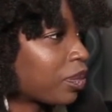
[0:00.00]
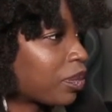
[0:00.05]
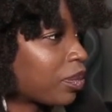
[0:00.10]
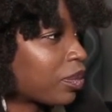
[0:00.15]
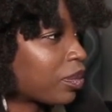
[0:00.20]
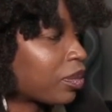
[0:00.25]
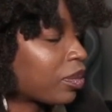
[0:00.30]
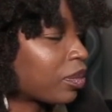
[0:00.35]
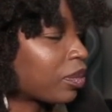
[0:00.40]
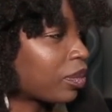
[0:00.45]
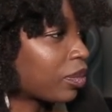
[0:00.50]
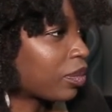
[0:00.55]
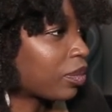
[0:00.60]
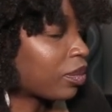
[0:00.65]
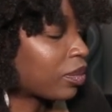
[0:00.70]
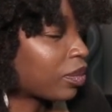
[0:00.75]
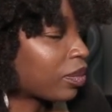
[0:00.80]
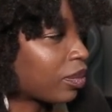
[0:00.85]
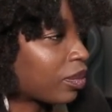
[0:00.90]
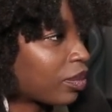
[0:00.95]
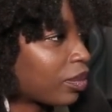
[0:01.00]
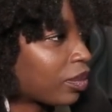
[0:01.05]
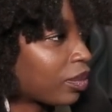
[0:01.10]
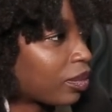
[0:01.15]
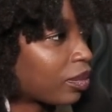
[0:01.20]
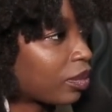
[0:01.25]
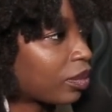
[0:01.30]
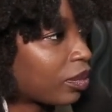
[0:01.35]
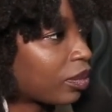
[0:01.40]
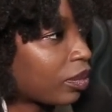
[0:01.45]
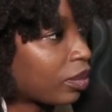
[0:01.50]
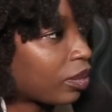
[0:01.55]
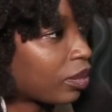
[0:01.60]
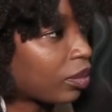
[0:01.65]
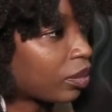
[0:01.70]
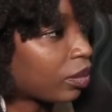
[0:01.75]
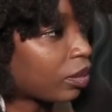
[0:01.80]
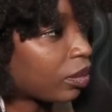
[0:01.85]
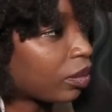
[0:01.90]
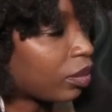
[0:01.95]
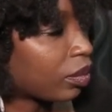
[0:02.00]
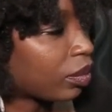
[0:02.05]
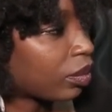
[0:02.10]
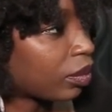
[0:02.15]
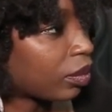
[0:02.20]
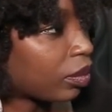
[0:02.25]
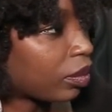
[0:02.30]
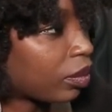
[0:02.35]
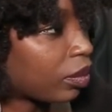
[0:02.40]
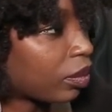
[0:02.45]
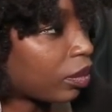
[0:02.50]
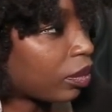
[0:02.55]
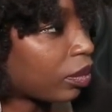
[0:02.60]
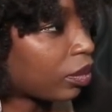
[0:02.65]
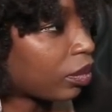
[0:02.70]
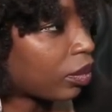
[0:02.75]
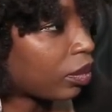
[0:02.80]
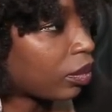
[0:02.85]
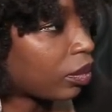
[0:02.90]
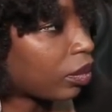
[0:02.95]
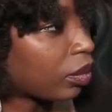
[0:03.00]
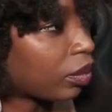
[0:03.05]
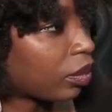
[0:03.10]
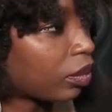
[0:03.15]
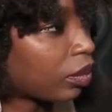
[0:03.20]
(not speaking)